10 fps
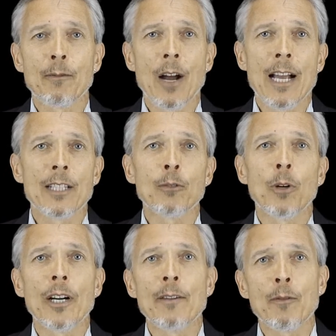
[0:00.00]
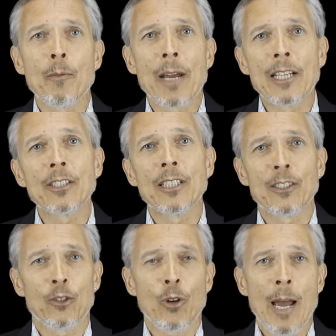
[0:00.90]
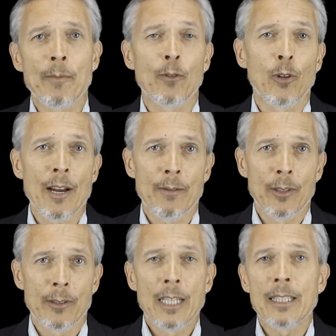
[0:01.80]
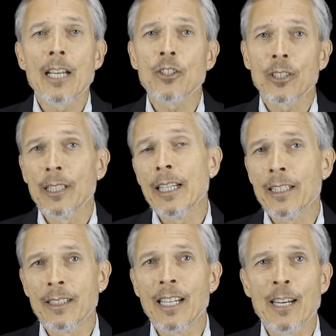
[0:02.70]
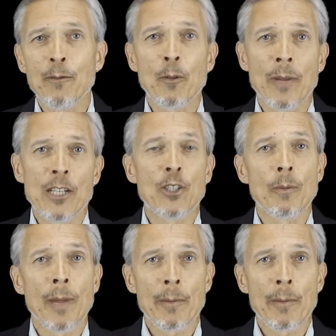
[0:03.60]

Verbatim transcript: defines where information is trapped forever. Essentially, it's an information